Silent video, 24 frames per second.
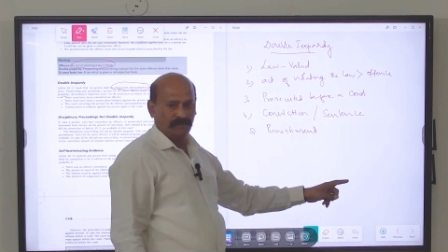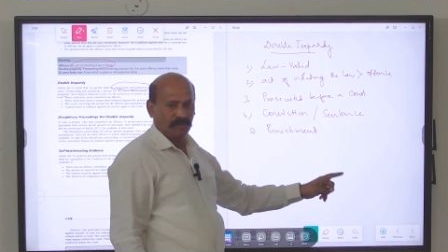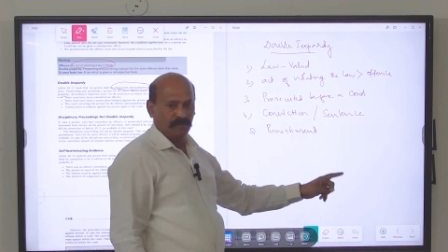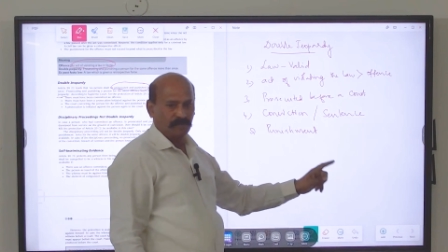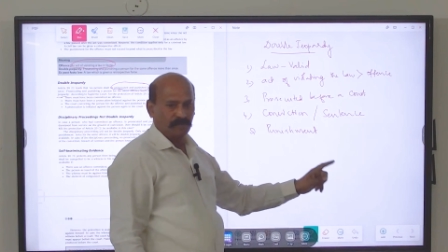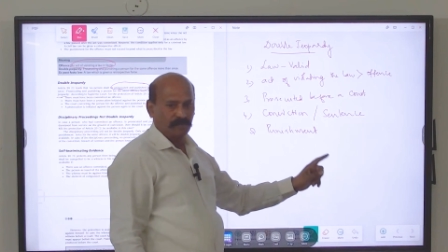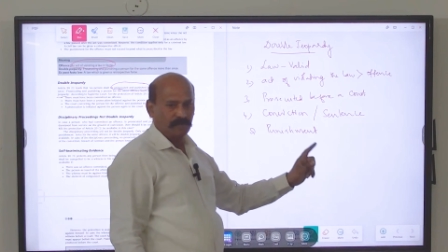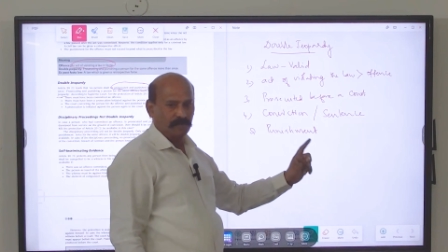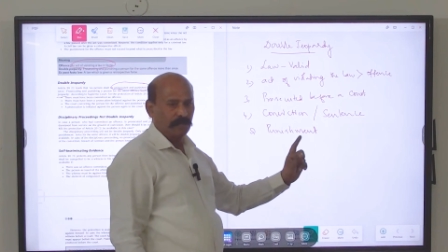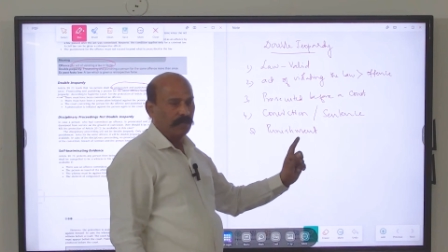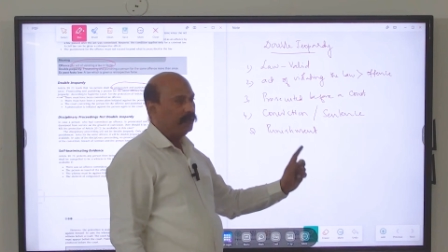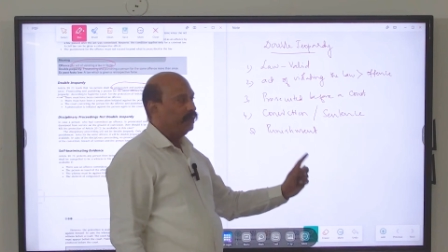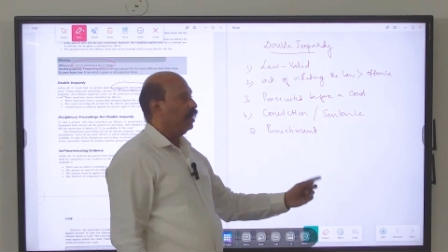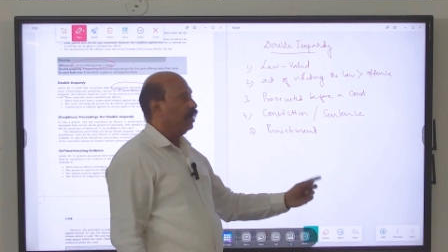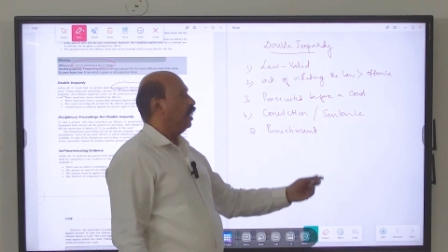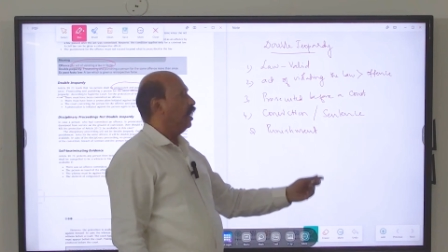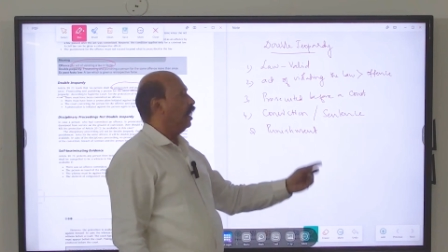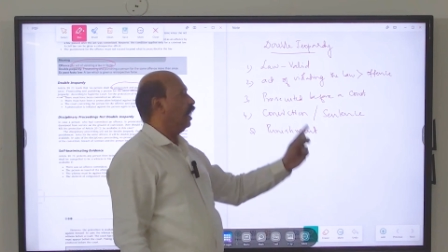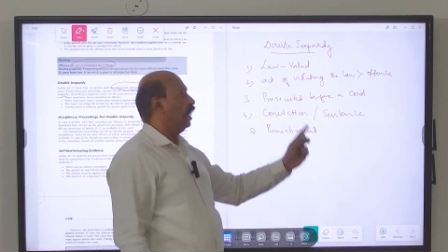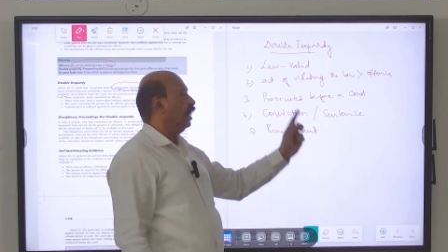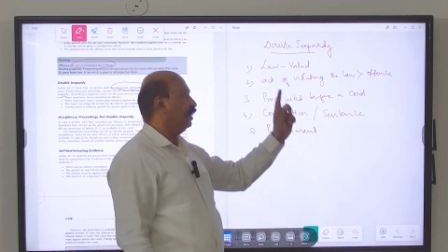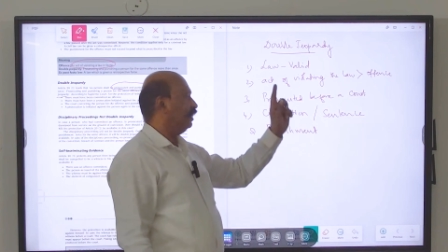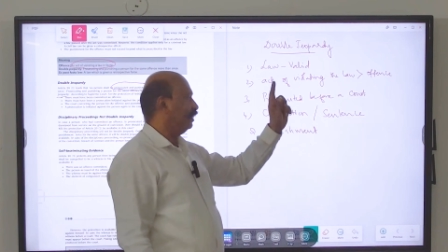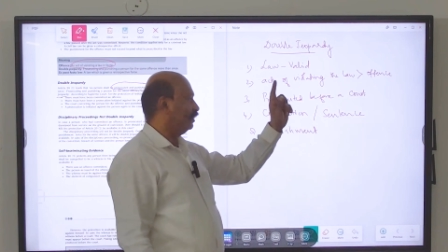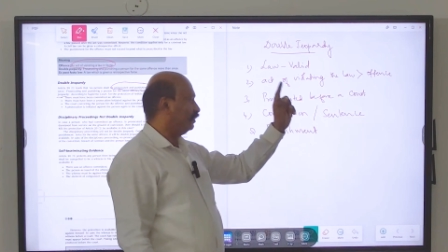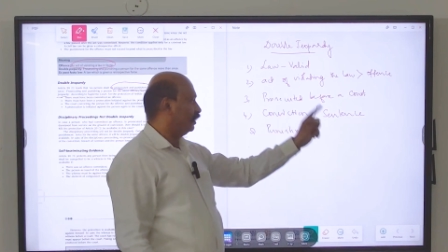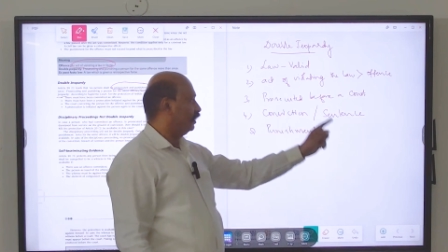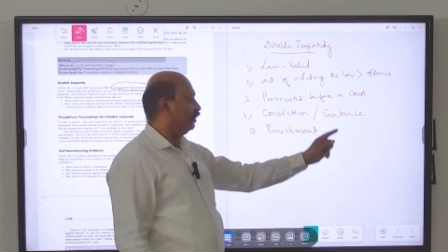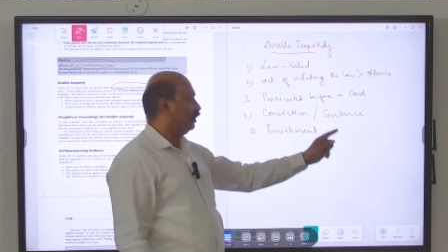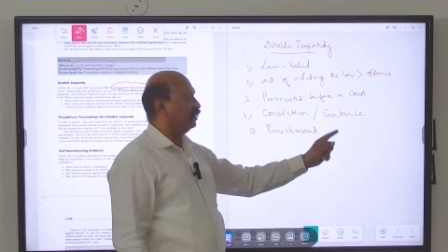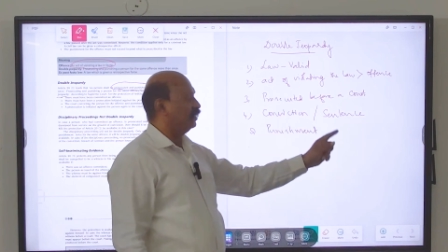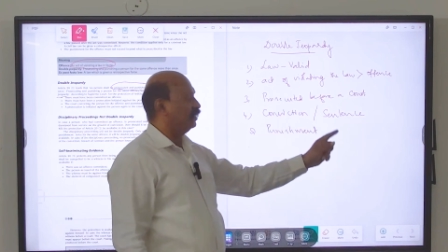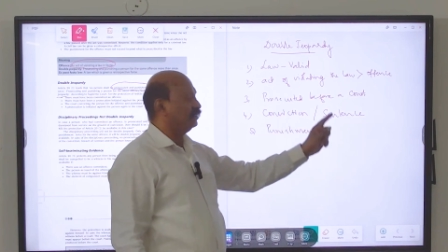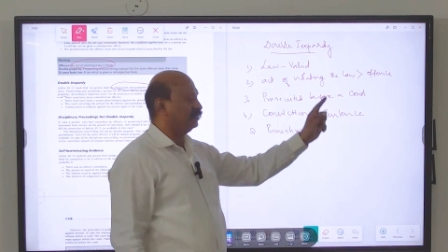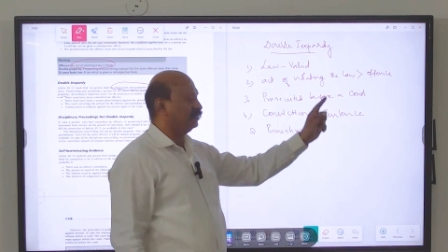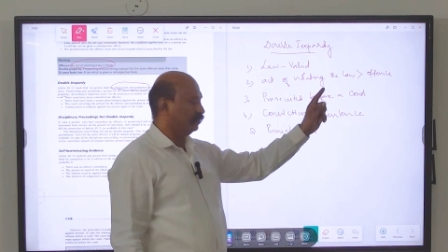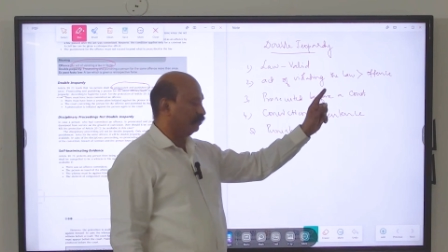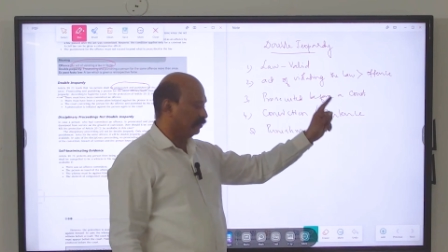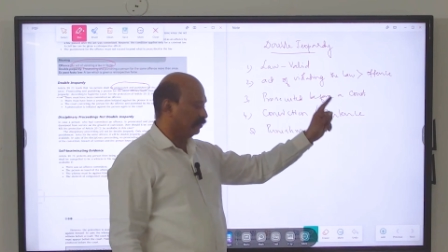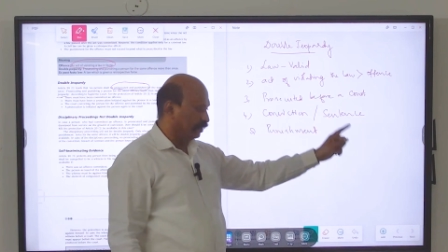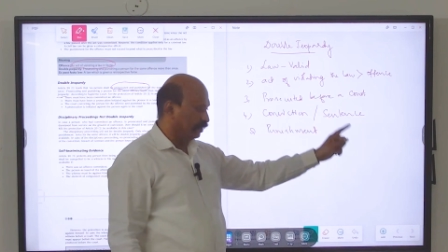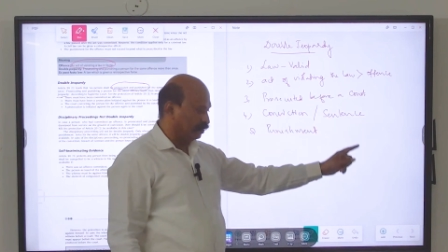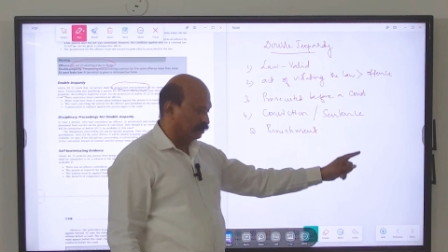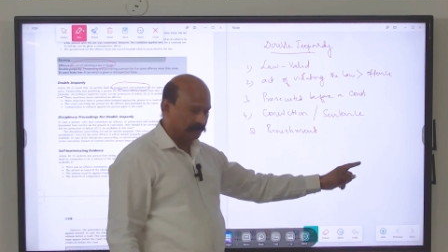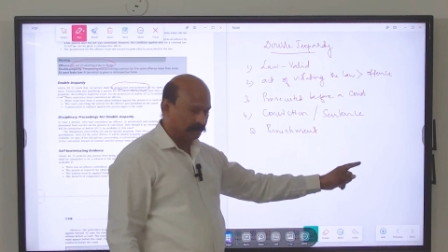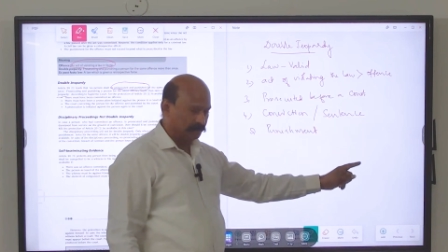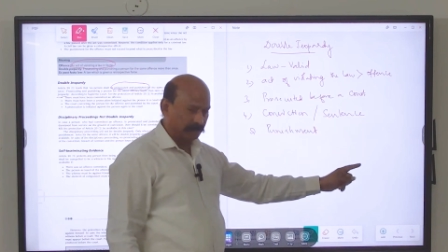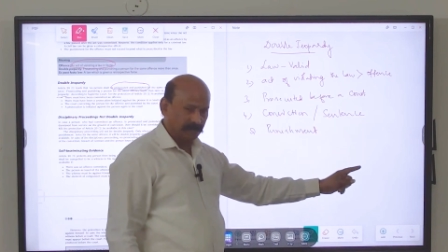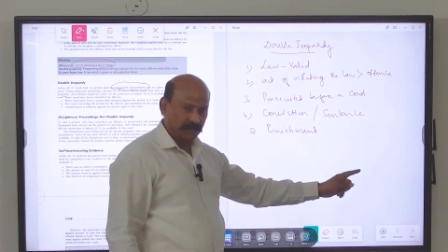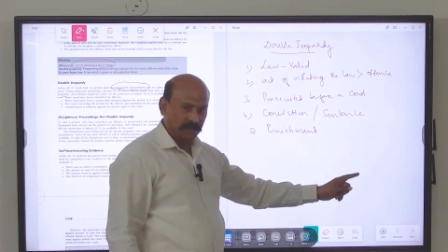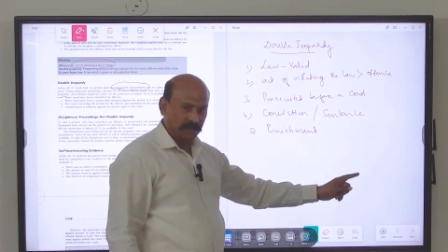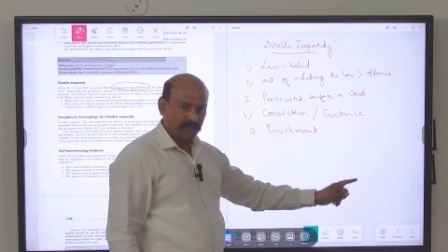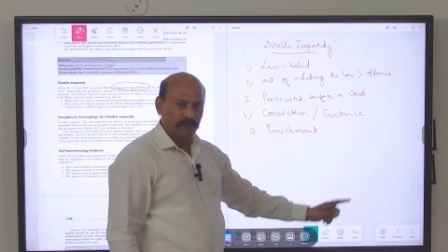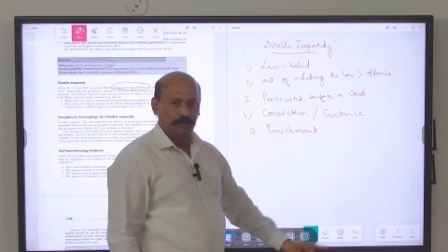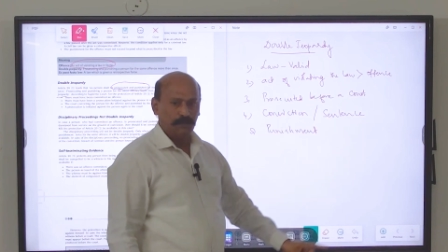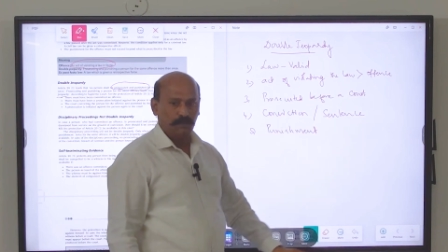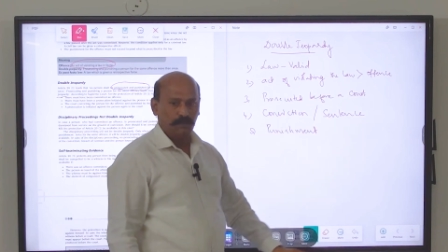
law and a sentence and punishment